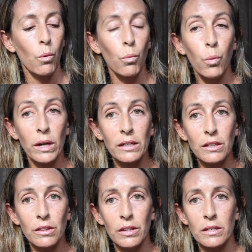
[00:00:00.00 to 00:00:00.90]
One of
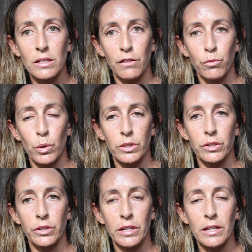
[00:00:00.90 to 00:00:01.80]
the things I've
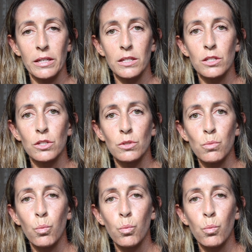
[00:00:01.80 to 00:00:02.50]
wondered is,